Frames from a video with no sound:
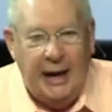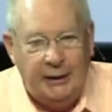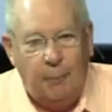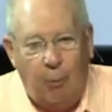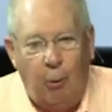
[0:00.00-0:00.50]

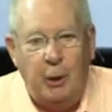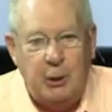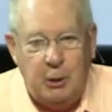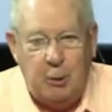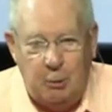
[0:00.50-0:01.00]
And the boy
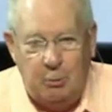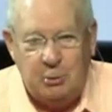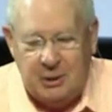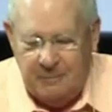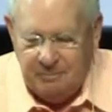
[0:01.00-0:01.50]

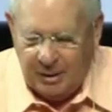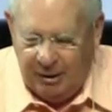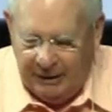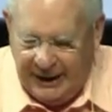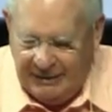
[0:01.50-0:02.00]
used,
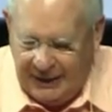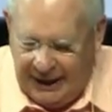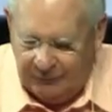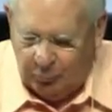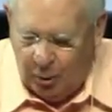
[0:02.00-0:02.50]
all right,
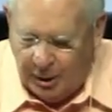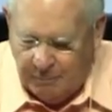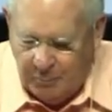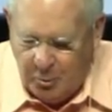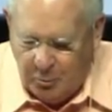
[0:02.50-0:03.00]
that
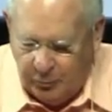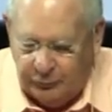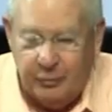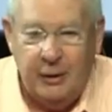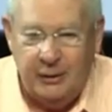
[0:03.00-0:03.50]
one
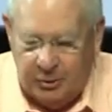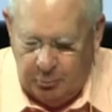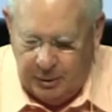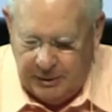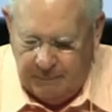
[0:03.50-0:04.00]
move
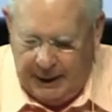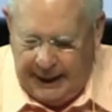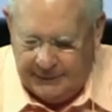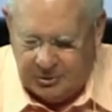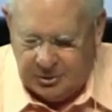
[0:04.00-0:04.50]
to win the
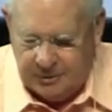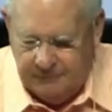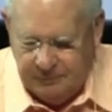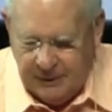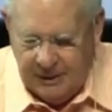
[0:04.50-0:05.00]
match.
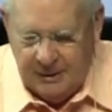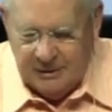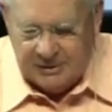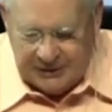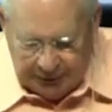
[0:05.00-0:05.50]

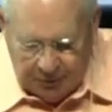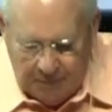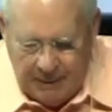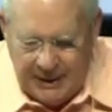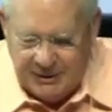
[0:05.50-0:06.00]
Still
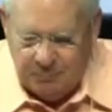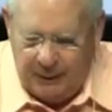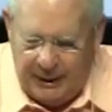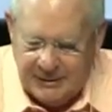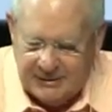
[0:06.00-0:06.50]
amazed
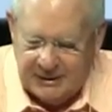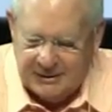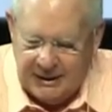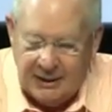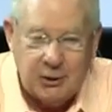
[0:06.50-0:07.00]
by his
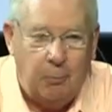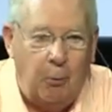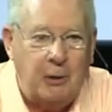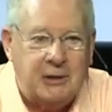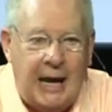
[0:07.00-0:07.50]
success, the
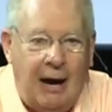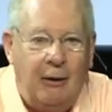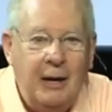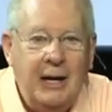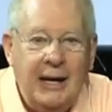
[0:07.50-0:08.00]
boy's
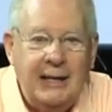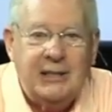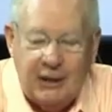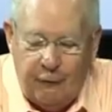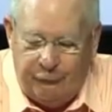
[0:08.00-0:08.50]
now,
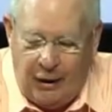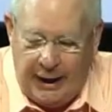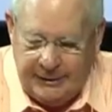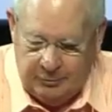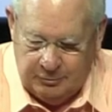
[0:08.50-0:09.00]
he's in the
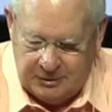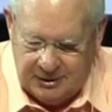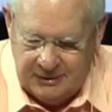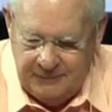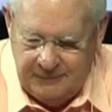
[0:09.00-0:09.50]
finals.